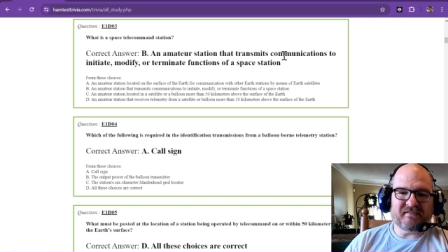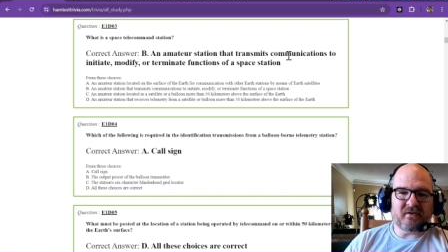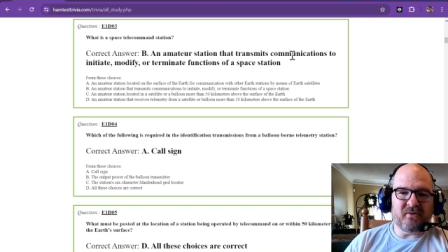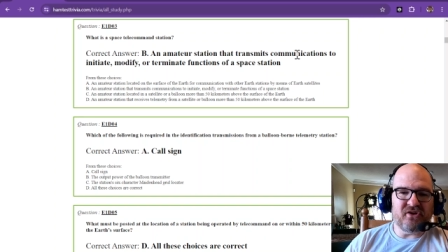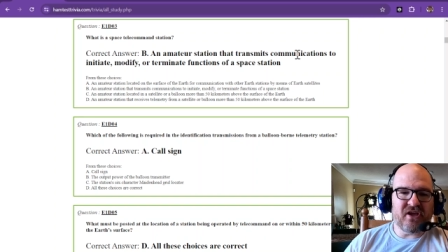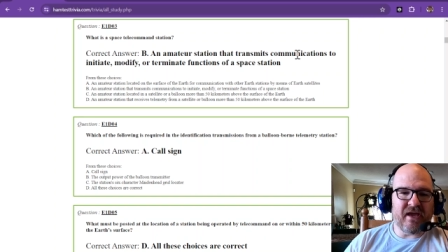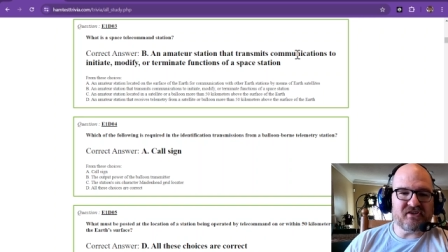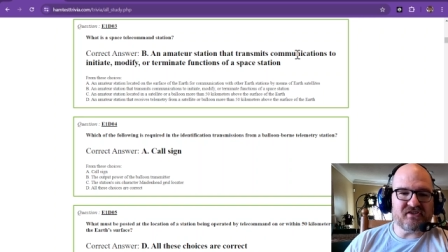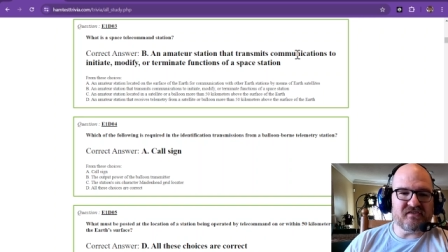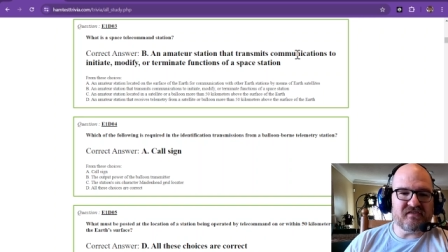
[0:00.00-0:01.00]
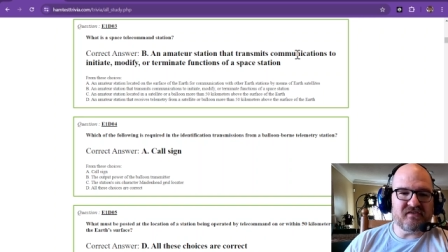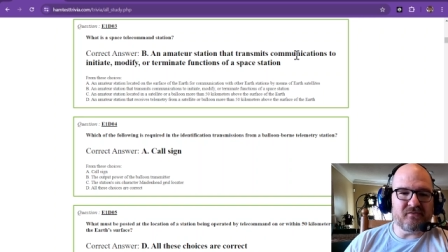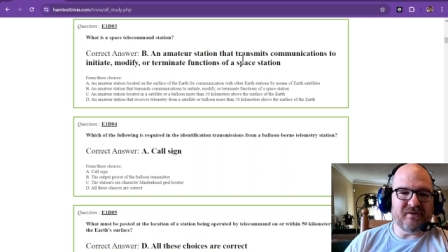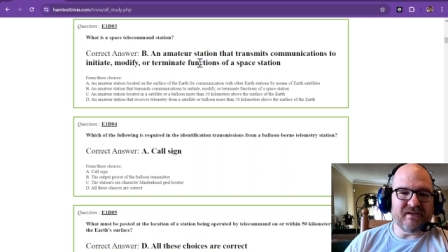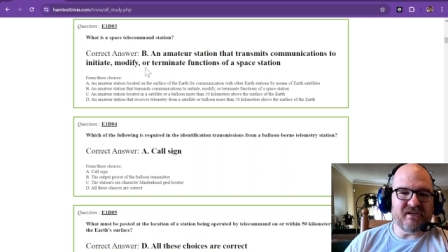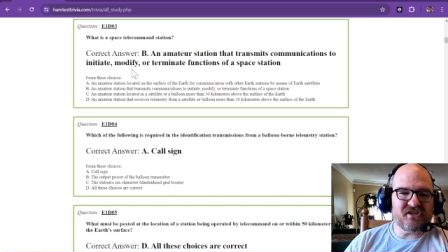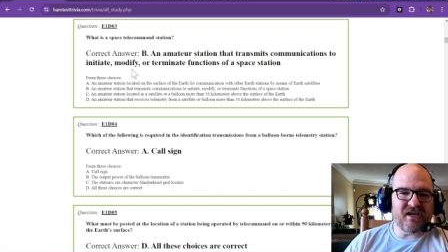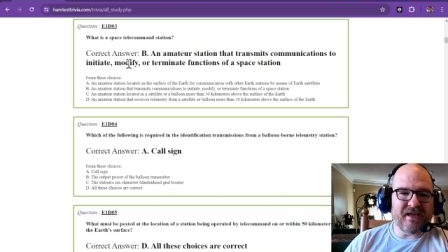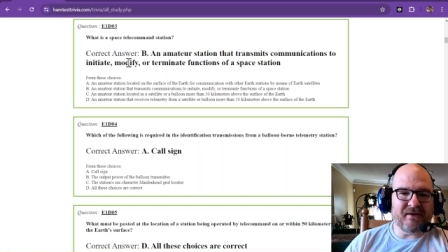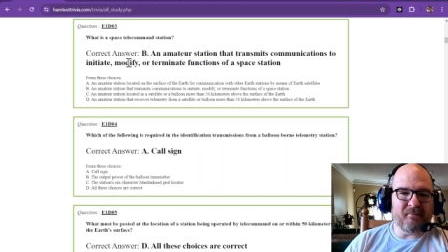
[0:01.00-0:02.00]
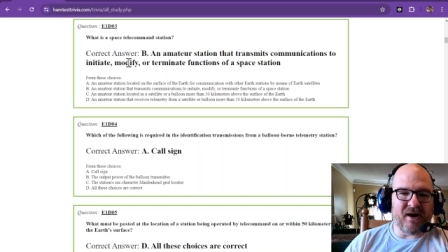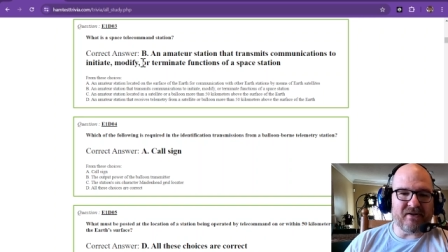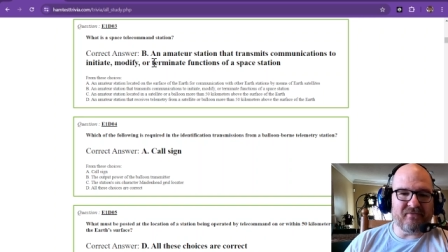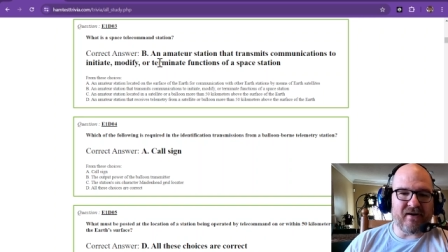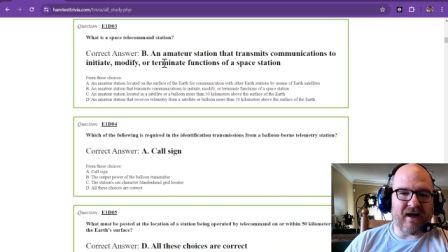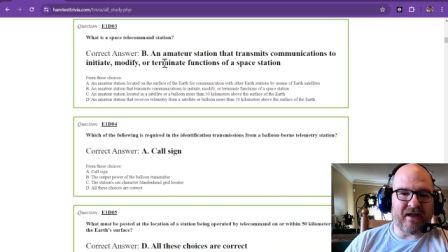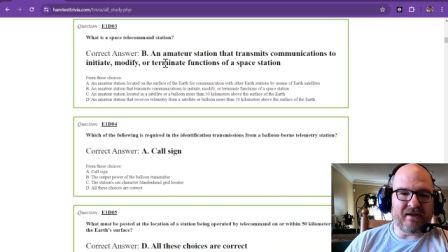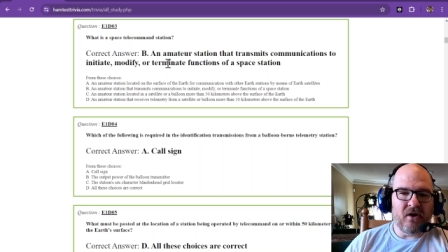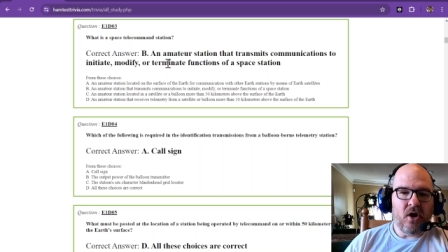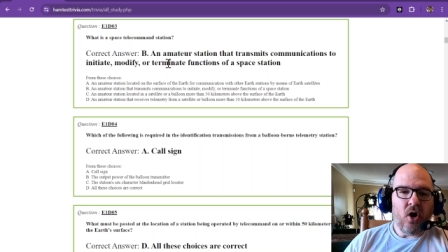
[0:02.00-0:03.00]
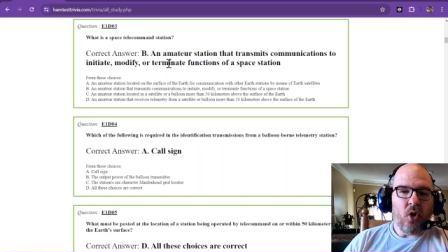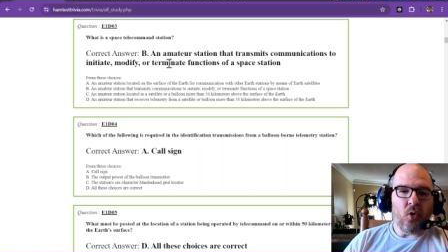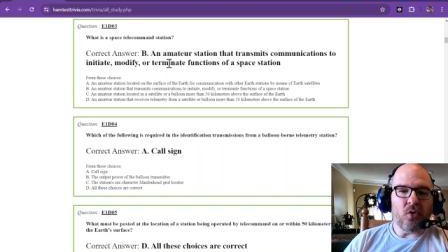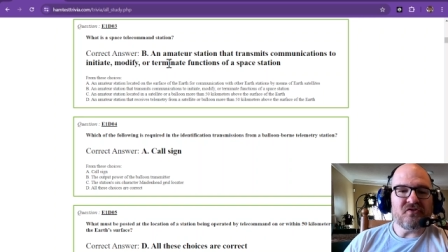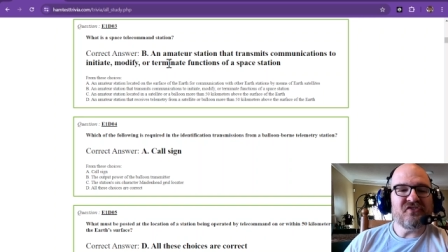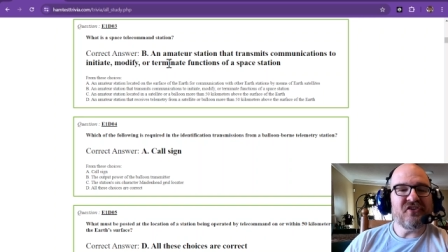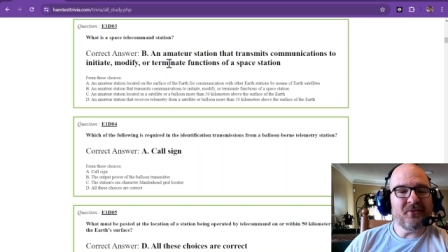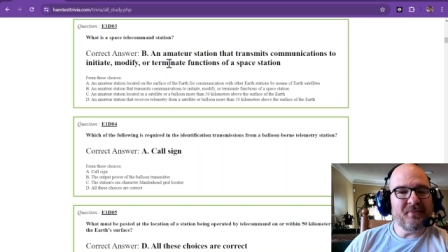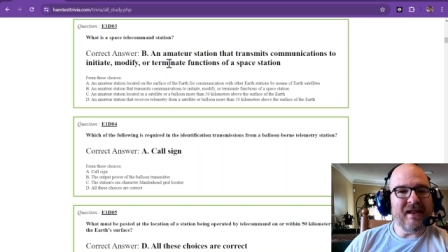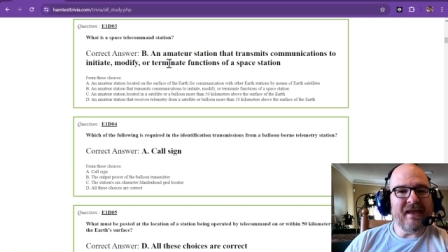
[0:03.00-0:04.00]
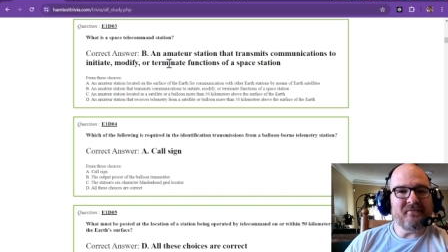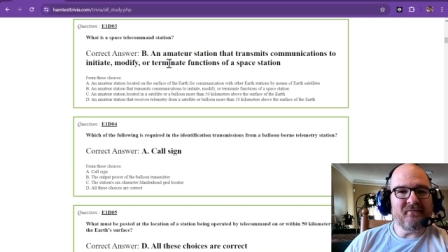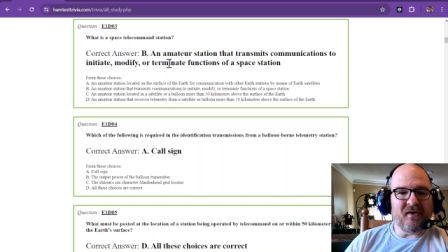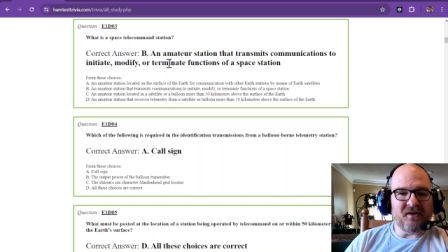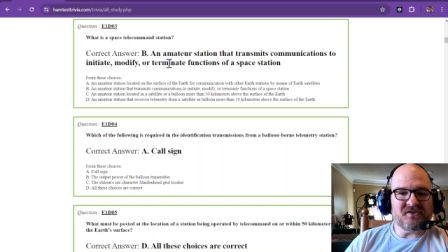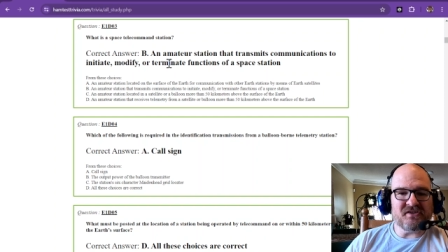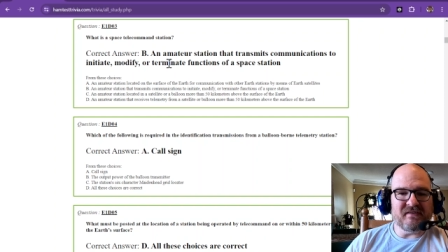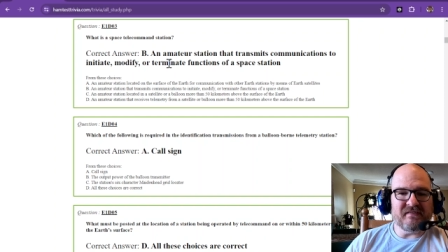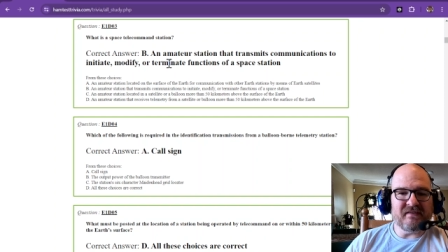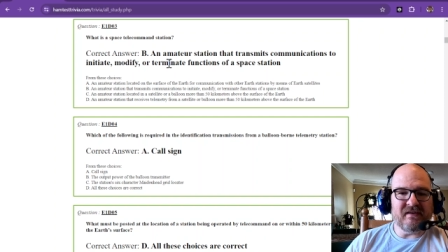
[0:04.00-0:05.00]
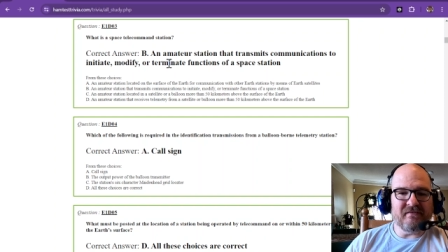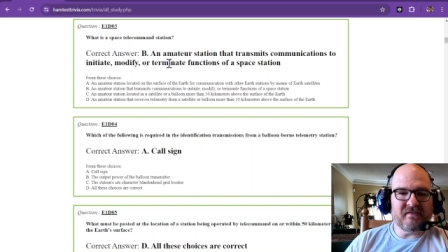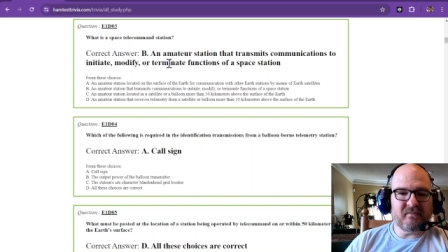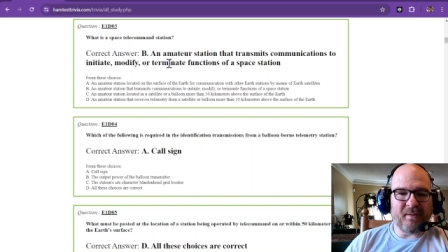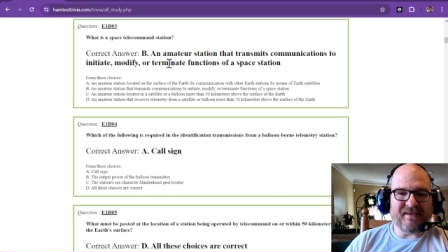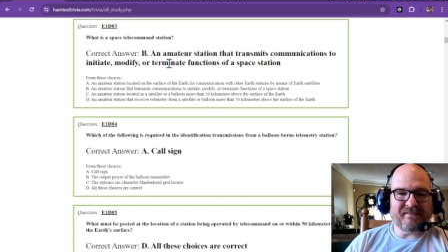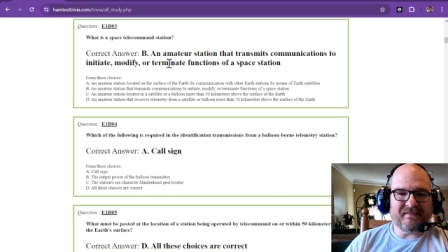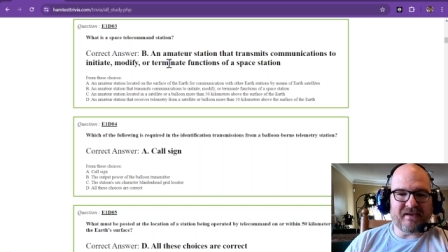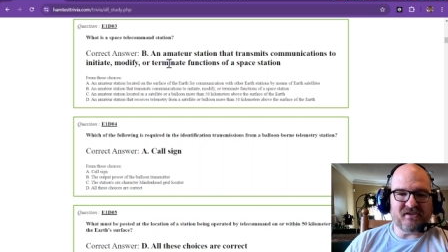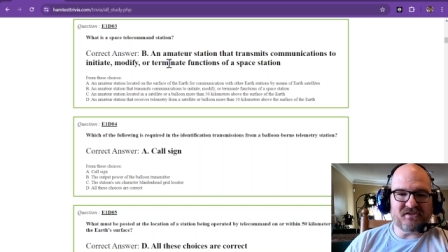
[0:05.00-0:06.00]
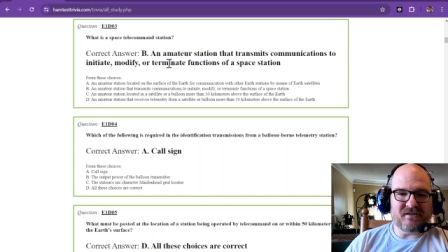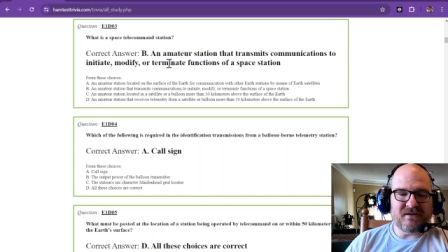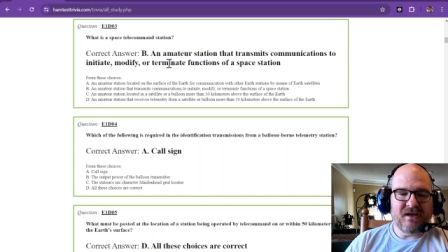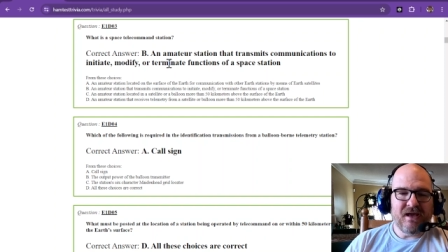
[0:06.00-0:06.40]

communications to initiate, modify, or terminate functions of a space station.